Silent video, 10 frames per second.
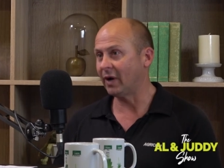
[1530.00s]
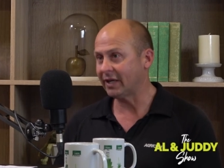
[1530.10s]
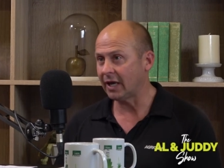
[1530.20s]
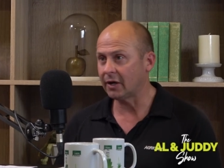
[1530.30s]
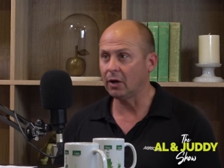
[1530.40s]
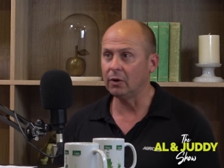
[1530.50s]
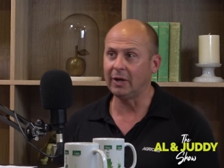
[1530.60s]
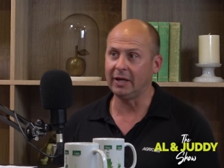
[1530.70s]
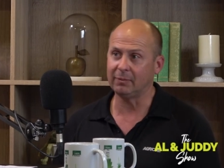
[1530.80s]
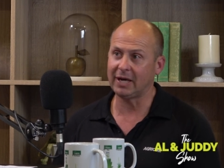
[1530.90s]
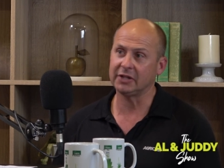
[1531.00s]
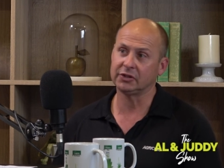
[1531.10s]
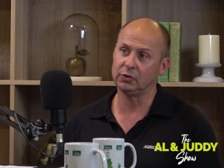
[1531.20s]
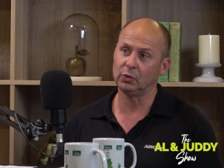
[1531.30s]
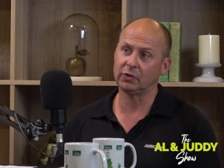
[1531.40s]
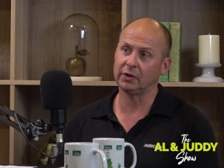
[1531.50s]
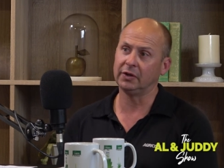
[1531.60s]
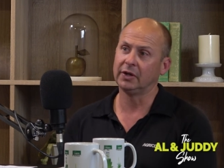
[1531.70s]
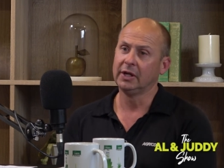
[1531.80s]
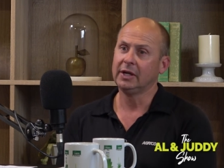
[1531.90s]
the Waikato and parts of
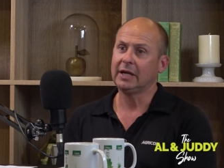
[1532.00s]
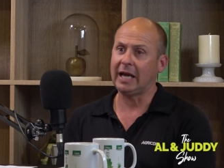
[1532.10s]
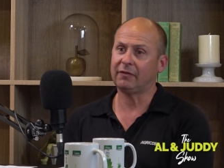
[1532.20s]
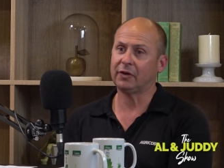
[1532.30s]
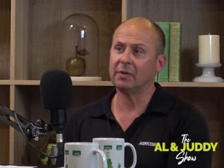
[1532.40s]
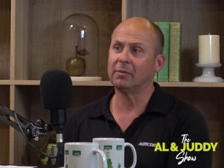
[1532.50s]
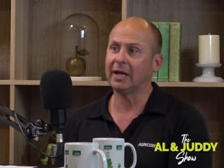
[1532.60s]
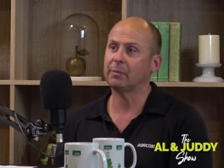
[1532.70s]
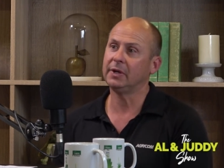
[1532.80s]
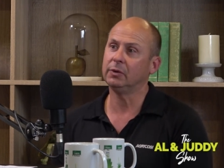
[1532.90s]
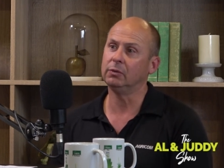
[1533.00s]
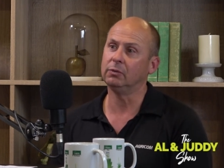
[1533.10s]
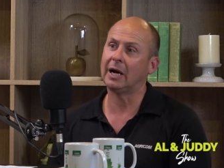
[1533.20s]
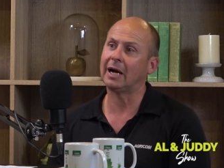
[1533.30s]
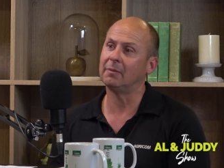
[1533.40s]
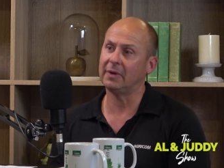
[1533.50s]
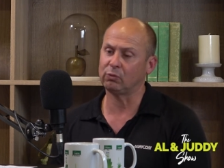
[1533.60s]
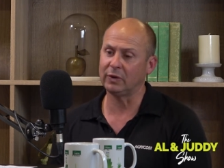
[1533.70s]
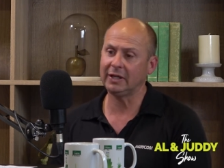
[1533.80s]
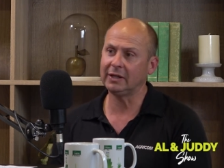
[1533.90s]
Northland, African black beetle
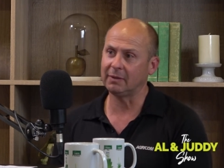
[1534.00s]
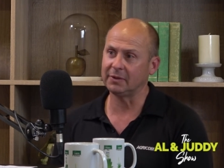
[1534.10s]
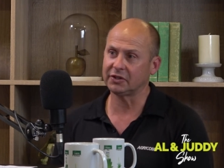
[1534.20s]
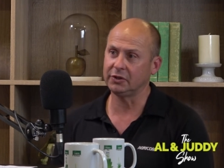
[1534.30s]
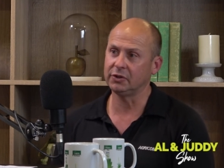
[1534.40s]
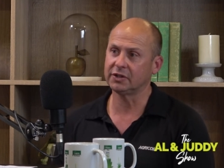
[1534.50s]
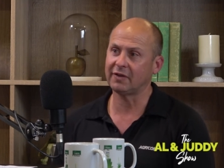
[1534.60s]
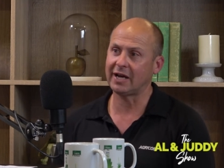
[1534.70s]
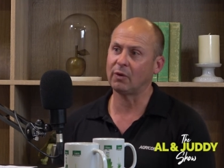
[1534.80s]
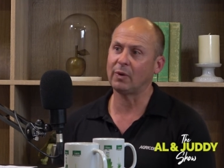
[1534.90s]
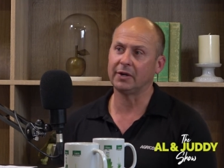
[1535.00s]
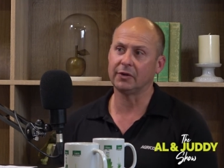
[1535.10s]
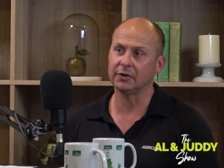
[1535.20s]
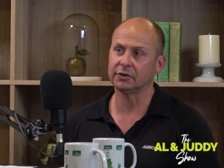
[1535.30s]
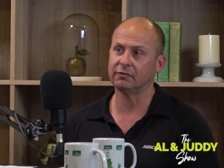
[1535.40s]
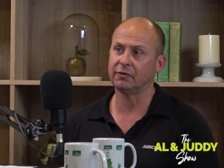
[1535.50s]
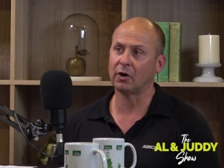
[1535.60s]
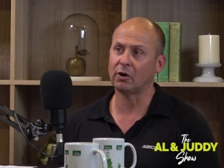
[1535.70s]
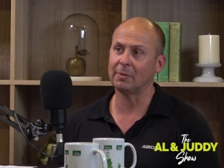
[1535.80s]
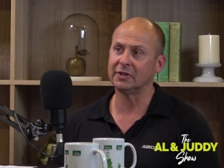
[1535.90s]
really limits the use of AR1 in those
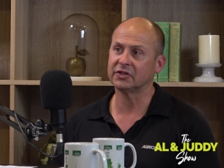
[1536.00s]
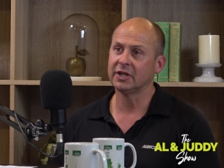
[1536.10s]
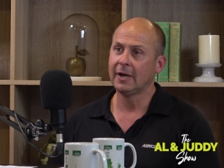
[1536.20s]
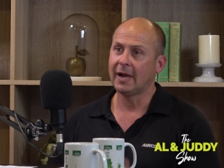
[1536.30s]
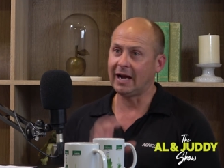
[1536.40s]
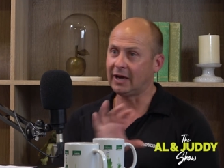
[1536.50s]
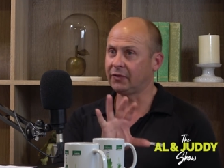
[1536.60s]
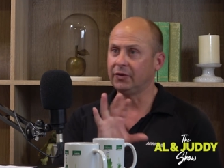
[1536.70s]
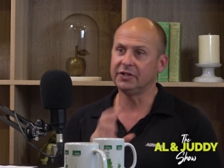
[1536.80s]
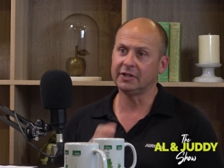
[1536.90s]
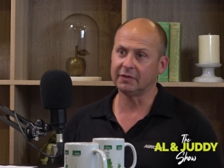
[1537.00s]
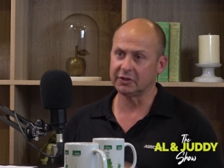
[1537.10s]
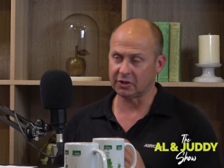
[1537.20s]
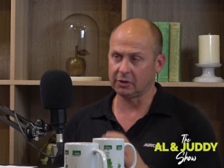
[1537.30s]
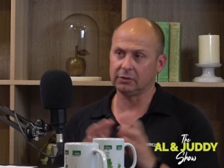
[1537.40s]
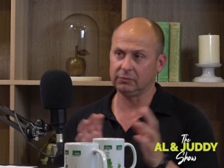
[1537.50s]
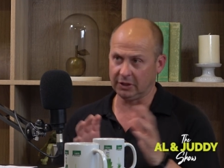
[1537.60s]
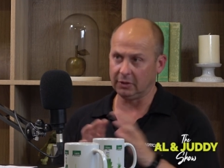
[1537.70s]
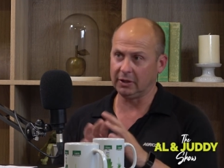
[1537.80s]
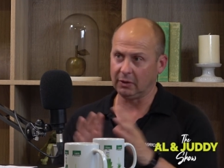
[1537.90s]
environments. AR37 is
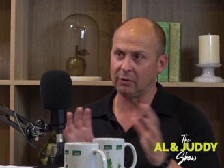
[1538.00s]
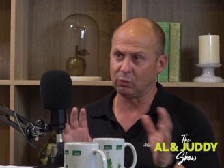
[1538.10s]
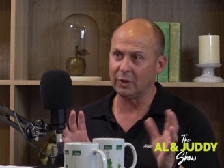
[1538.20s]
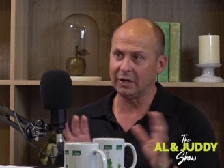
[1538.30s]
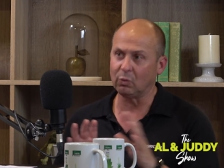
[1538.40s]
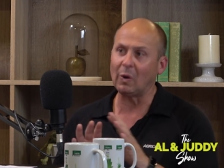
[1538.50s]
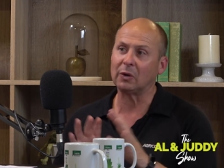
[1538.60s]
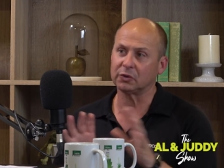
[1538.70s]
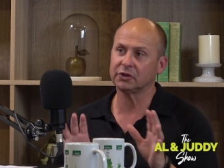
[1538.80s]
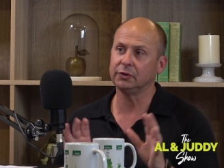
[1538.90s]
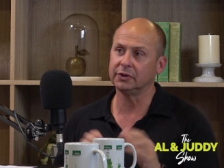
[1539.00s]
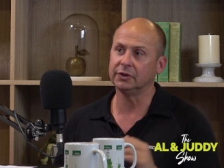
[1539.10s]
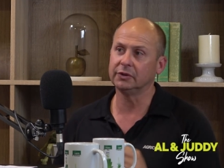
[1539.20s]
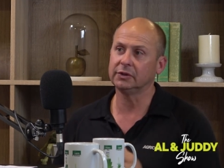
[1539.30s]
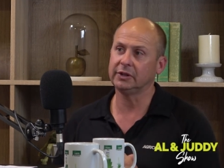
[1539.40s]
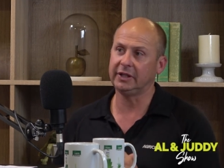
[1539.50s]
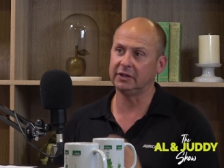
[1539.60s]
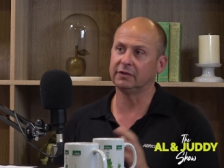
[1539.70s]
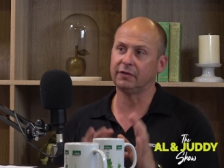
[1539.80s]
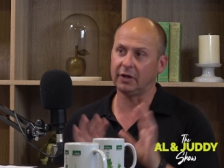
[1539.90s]
a really well-suited
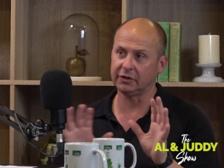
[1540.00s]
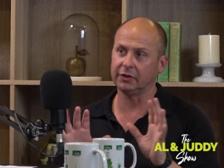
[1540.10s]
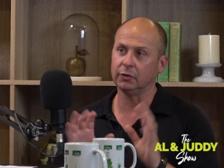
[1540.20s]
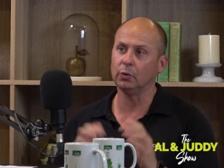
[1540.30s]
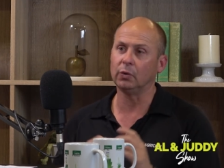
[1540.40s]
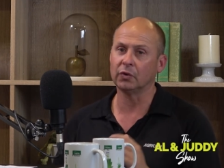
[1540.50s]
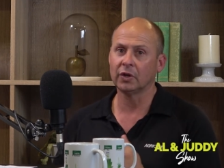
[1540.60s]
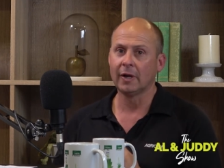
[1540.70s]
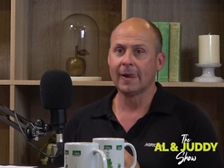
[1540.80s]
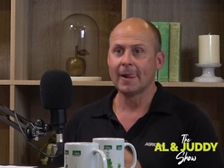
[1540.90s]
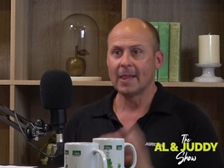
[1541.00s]
endophyte to the north.